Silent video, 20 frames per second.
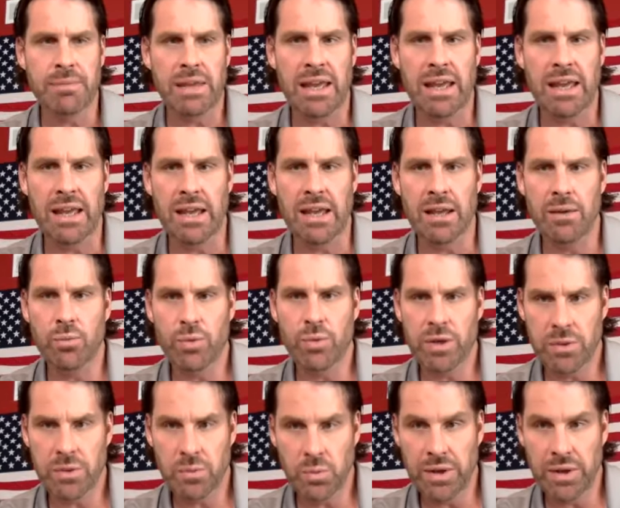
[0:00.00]
And
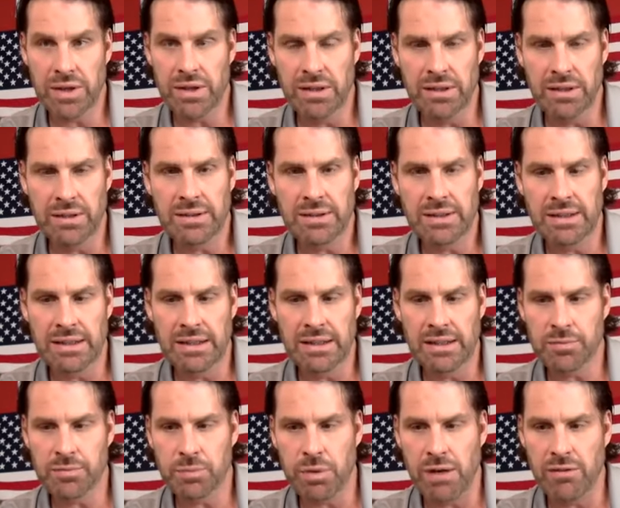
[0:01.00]
we will,
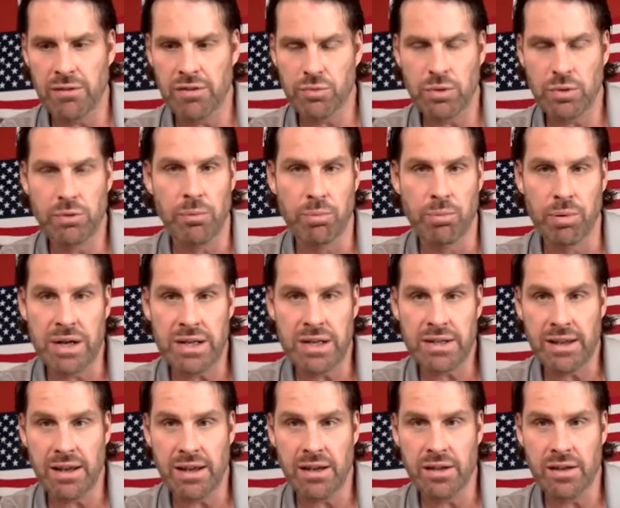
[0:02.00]
as promised, we will break
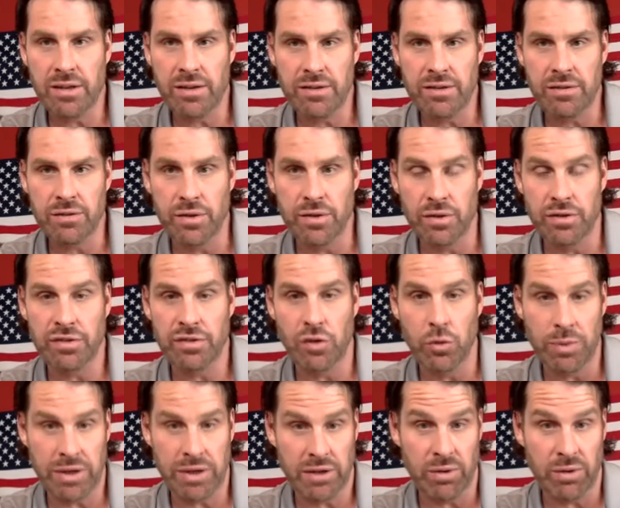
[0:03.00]
down those
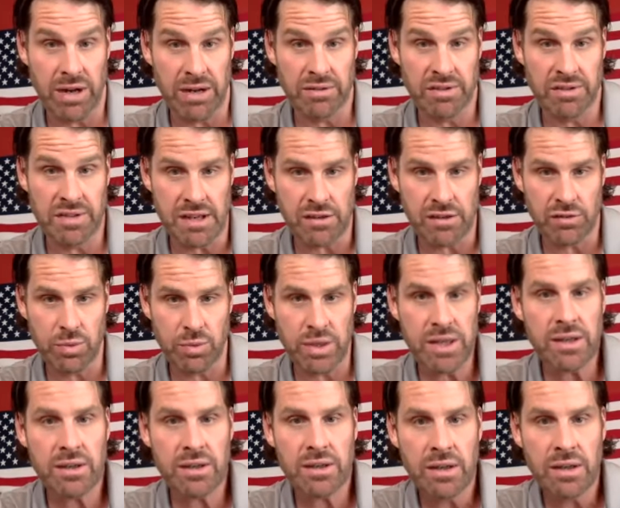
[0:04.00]
opening rounds next
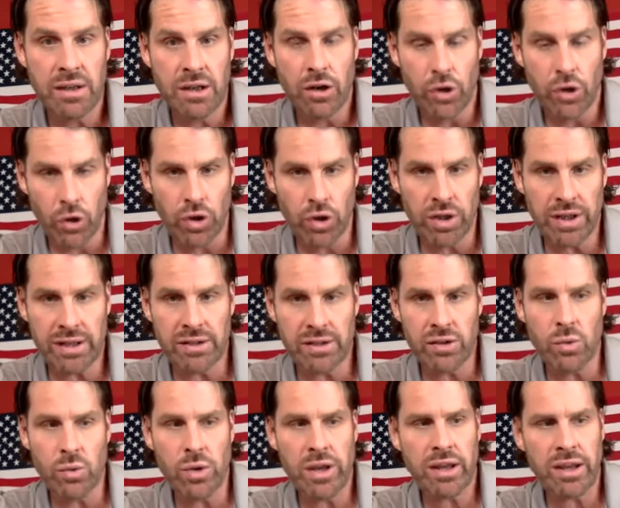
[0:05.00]
week, early in
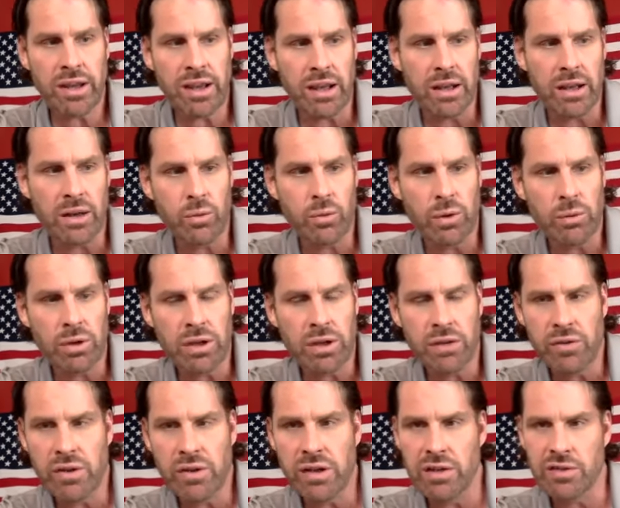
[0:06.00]
the week, and we will
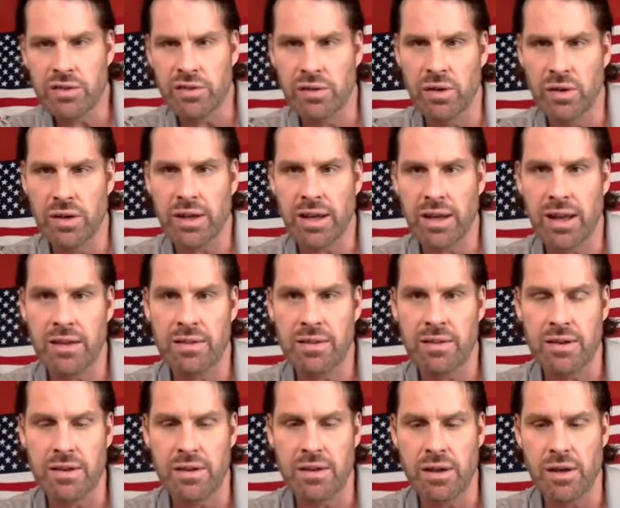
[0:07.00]
give you guys a look at
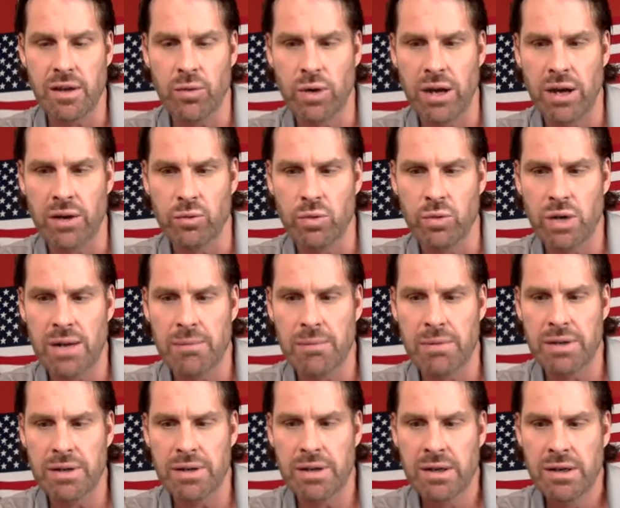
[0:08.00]
the round
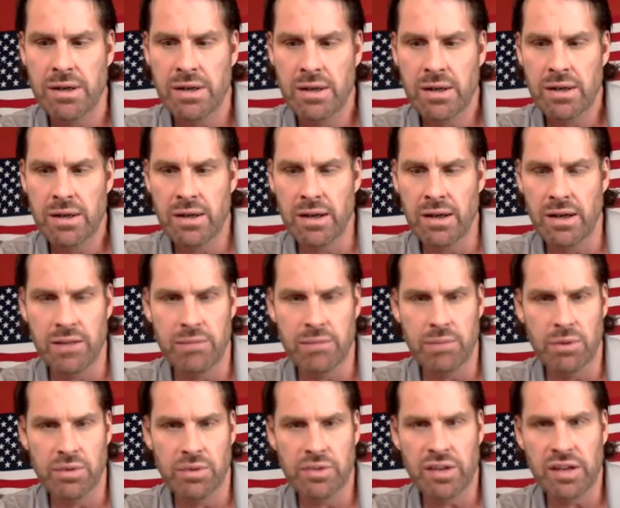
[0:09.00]
robin and
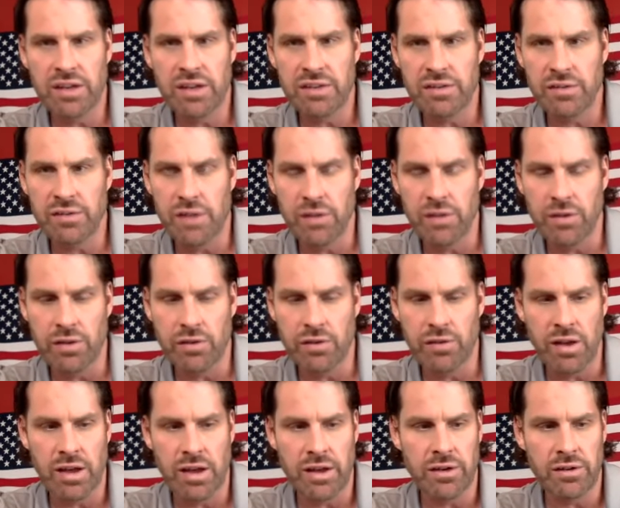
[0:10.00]
both sides involving the
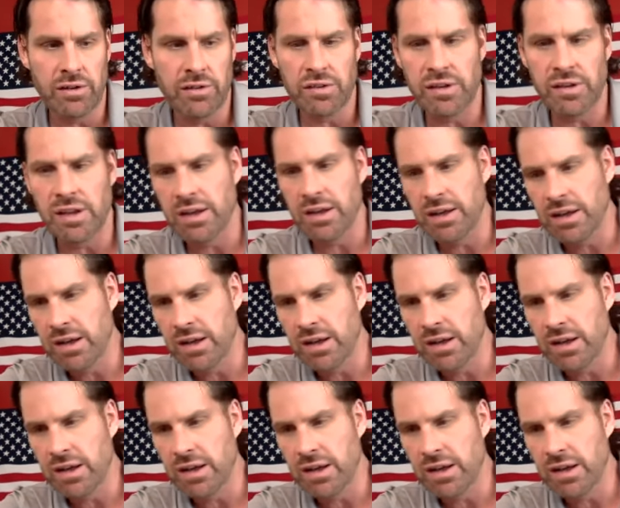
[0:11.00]
Flyers and then